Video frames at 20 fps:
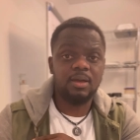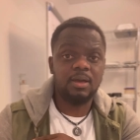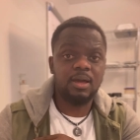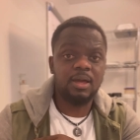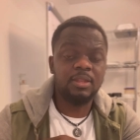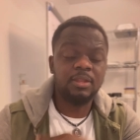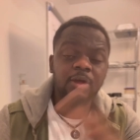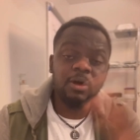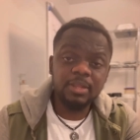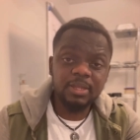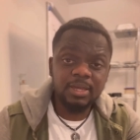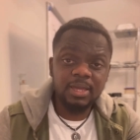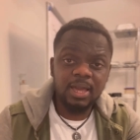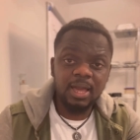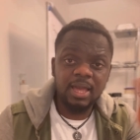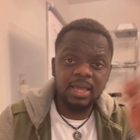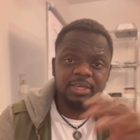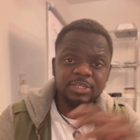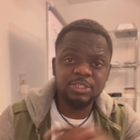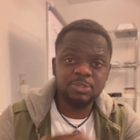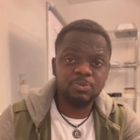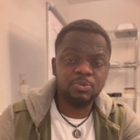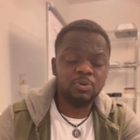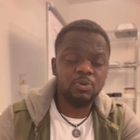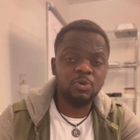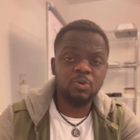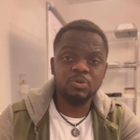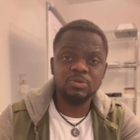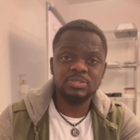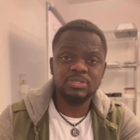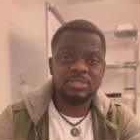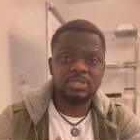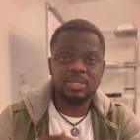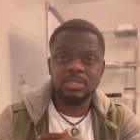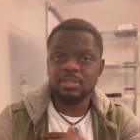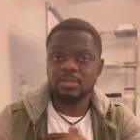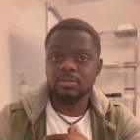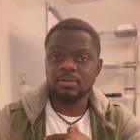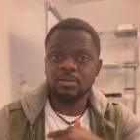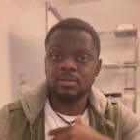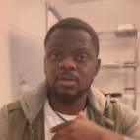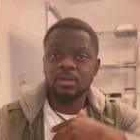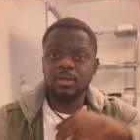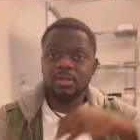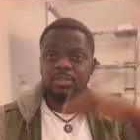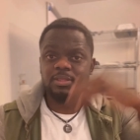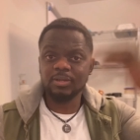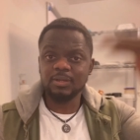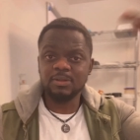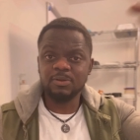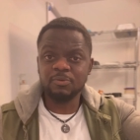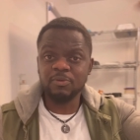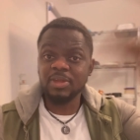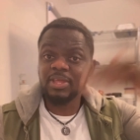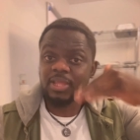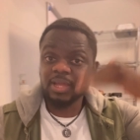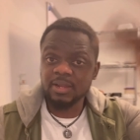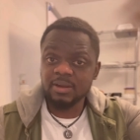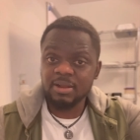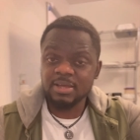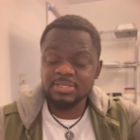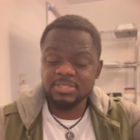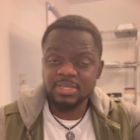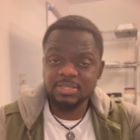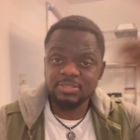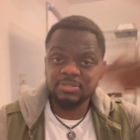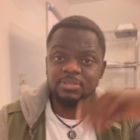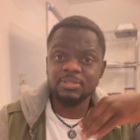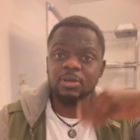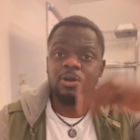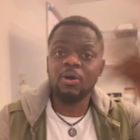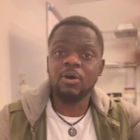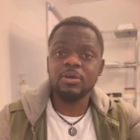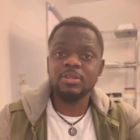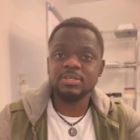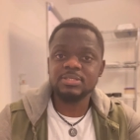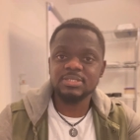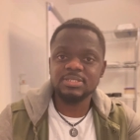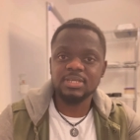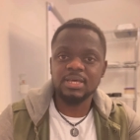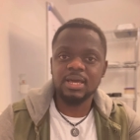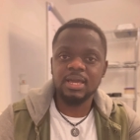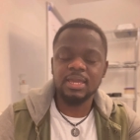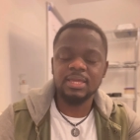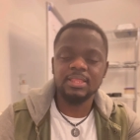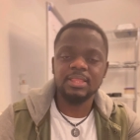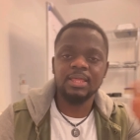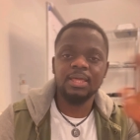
another guy, she will go see the the greener grass that's on the other side